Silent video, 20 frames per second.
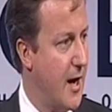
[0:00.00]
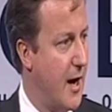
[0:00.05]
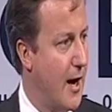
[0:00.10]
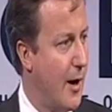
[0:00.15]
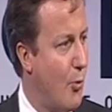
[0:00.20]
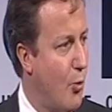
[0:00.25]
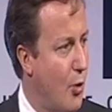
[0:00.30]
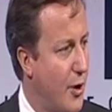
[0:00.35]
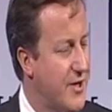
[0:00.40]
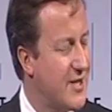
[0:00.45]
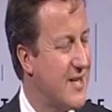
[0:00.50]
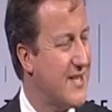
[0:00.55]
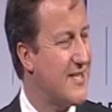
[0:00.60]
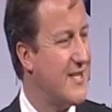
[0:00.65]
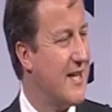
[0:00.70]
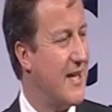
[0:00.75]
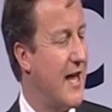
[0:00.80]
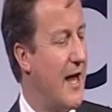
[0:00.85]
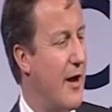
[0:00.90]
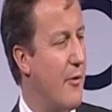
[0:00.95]
I want us
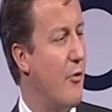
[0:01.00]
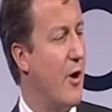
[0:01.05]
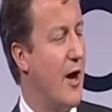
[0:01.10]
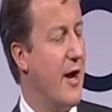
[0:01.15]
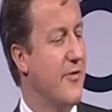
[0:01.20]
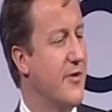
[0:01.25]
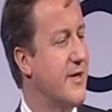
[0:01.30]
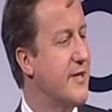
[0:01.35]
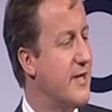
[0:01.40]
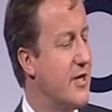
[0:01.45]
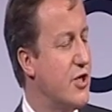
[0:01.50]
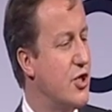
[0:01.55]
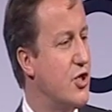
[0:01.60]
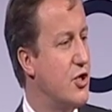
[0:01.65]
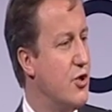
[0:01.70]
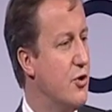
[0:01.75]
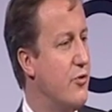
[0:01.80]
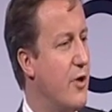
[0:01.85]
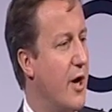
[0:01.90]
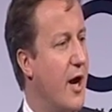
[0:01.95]
to get right this
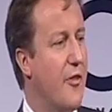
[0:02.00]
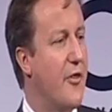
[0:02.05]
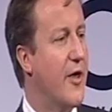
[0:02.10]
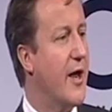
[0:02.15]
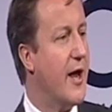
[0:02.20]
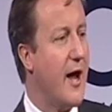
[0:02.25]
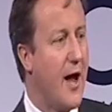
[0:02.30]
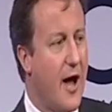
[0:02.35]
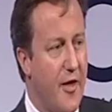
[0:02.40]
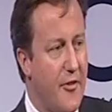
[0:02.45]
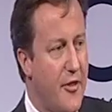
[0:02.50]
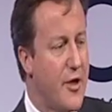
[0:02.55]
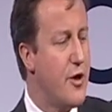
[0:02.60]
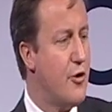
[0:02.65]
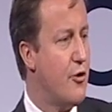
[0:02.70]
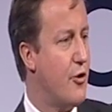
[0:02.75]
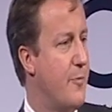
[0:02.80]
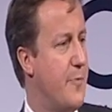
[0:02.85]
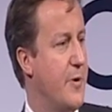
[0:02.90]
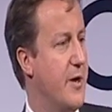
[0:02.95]
issue that I think other
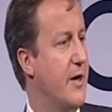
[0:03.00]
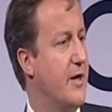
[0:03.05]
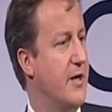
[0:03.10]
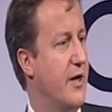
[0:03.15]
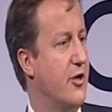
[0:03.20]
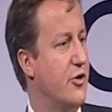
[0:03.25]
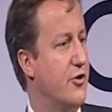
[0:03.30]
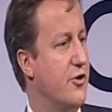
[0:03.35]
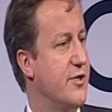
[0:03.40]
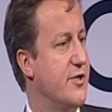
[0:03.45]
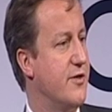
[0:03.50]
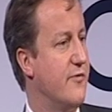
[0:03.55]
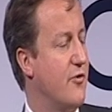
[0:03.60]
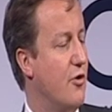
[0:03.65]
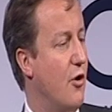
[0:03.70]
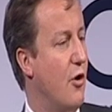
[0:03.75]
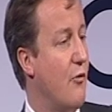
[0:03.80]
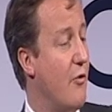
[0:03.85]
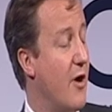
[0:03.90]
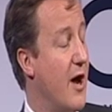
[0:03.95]
European countries have
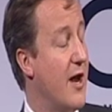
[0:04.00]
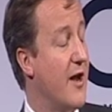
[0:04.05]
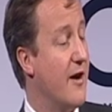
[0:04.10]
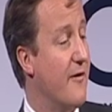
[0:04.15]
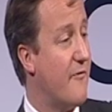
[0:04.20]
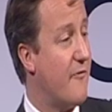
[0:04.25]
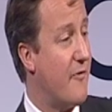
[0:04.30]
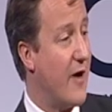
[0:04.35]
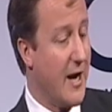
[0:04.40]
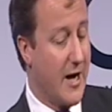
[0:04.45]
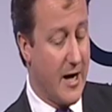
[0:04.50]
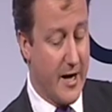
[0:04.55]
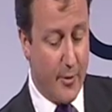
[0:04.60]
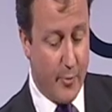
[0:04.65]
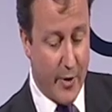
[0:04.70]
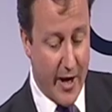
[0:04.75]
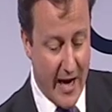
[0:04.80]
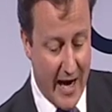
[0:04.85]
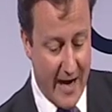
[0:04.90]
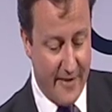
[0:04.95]
got right, and frankly,
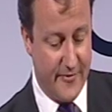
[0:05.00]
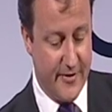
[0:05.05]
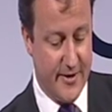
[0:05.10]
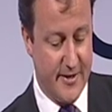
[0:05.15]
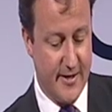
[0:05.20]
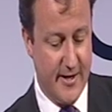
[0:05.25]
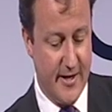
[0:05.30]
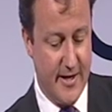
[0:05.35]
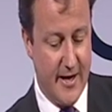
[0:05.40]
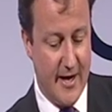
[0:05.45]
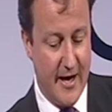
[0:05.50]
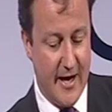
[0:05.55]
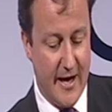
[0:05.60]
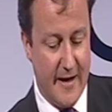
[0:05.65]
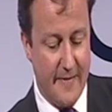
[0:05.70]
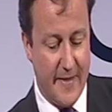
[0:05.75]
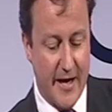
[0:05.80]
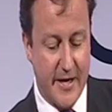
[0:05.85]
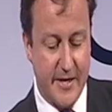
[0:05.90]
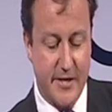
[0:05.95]
we haven't,
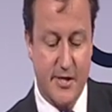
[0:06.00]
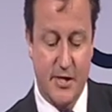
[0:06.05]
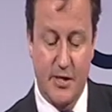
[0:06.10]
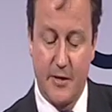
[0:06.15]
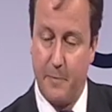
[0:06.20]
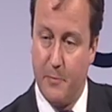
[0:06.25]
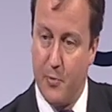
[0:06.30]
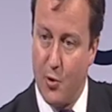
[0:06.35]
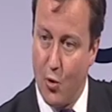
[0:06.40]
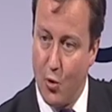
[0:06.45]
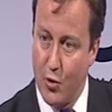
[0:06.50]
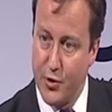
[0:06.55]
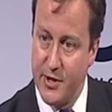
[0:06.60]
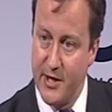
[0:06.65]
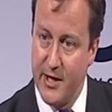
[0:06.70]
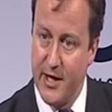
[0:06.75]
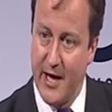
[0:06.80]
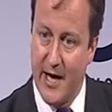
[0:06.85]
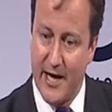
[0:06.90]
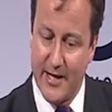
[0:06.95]
and that is
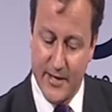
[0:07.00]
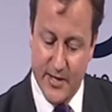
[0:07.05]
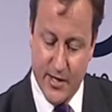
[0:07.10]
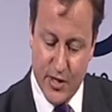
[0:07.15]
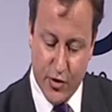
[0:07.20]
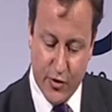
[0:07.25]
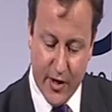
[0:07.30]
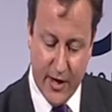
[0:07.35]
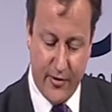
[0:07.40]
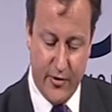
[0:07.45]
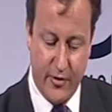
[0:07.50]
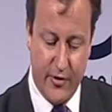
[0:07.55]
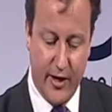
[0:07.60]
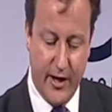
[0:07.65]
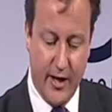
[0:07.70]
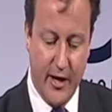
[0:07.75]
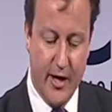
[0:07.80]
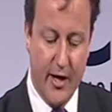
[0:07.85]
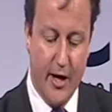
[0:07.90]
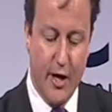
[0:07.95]
supporting and
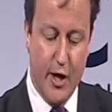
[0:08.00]
strengthening